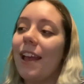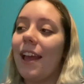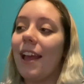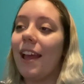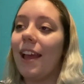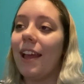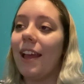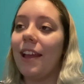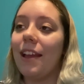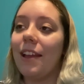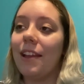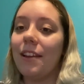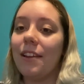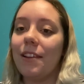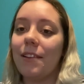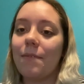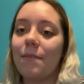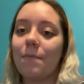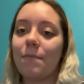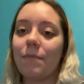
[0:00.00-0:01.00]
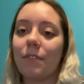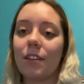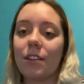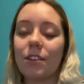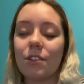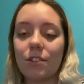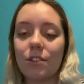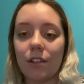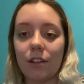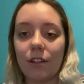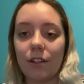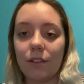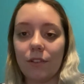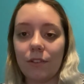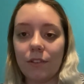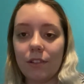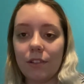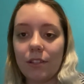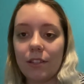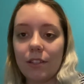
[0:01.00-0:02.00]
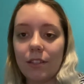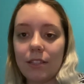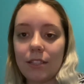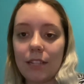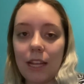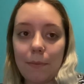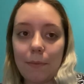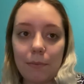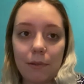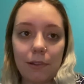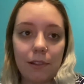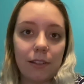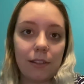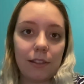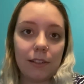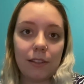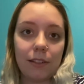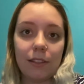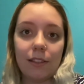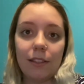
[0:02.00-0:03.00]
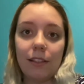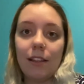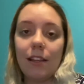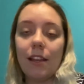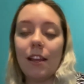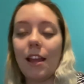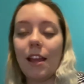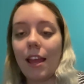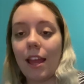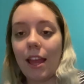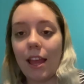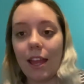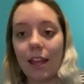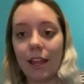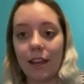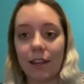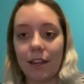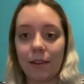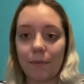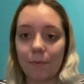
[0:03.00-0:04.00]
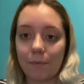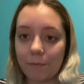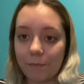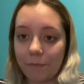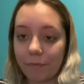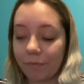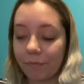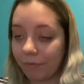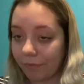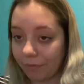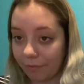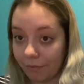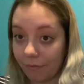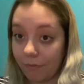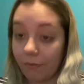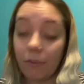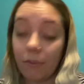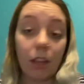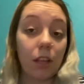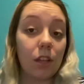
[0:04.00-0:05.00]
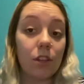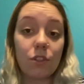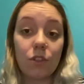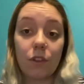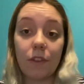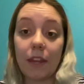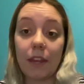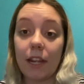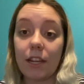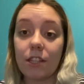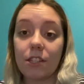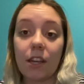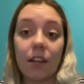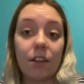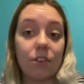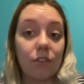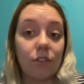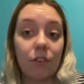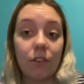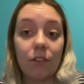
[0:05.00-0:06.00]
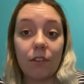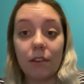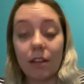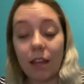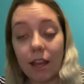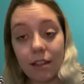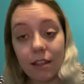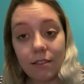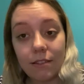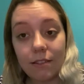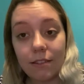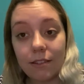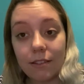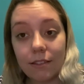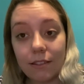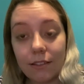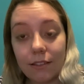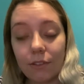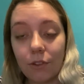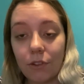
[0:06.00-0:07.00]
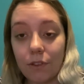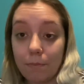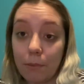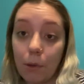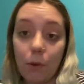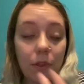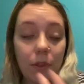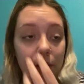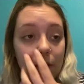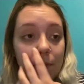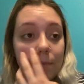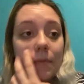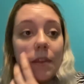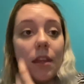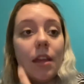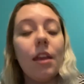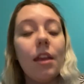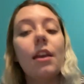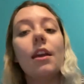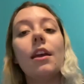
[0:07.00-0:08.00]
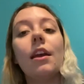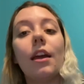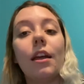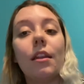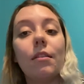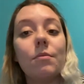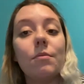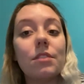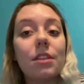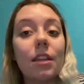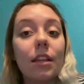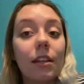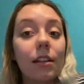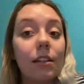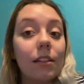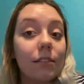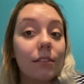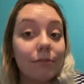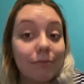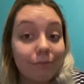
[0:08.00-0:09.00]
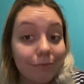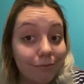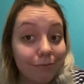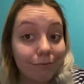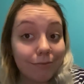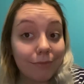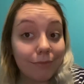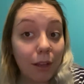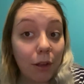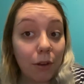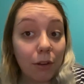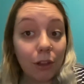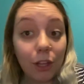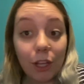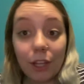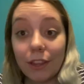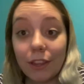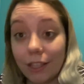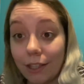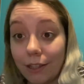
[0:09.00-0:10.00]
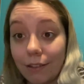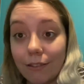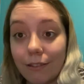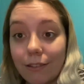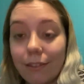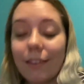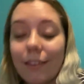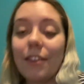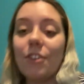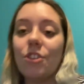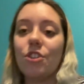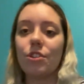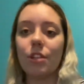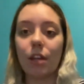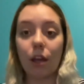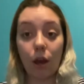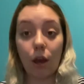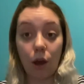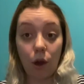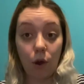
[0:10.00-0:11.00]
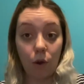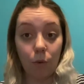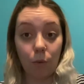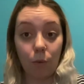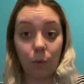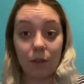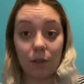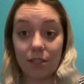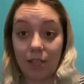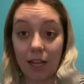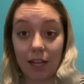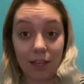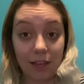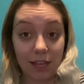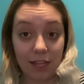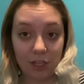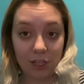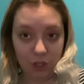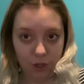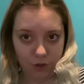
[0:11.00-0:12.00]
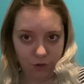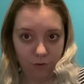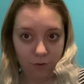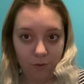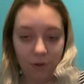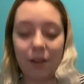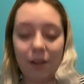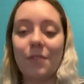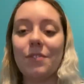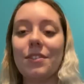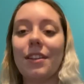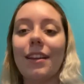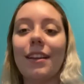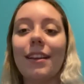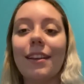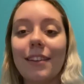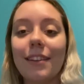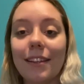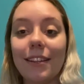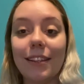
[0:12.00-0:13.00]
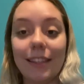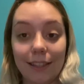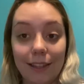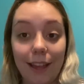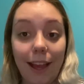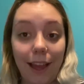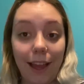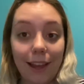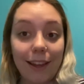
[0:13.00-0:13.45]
And so stop. And so then I just kind of showed her the test, or both of them, and was like, look at these. And she's like, oh, is that like you? And I was like, yeah,